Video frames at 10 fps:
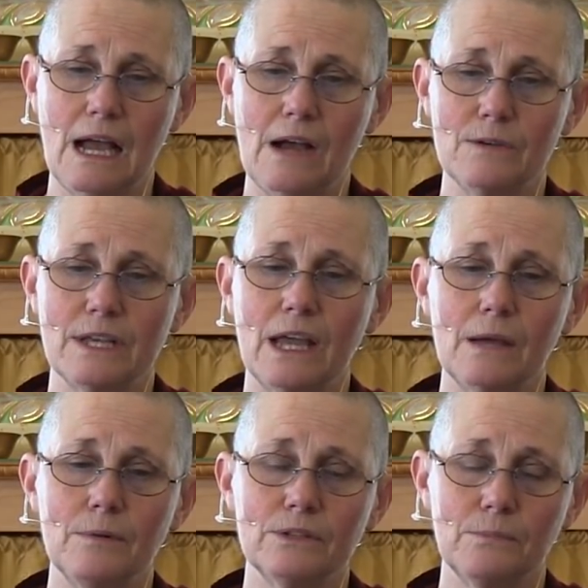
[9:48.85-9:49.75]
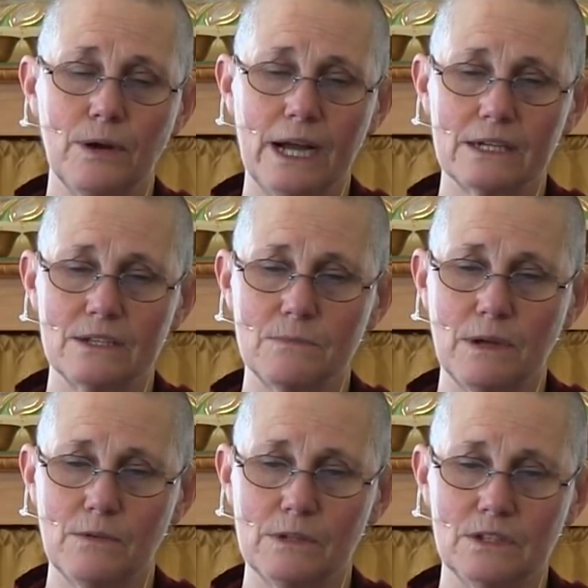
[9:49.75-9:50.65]
I was able to practice
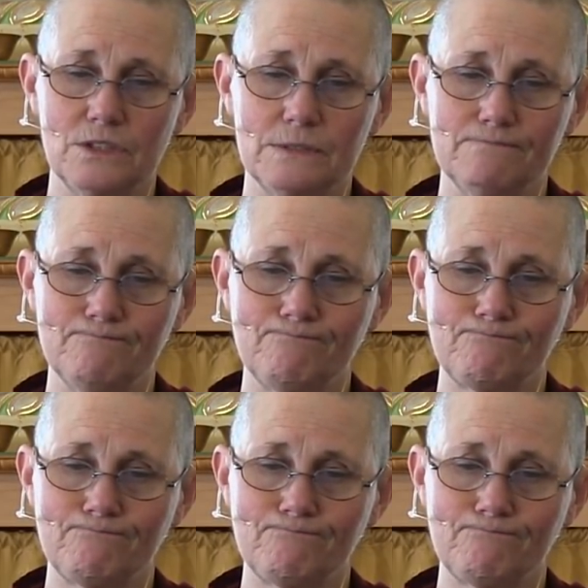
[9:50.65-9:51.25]
my religion.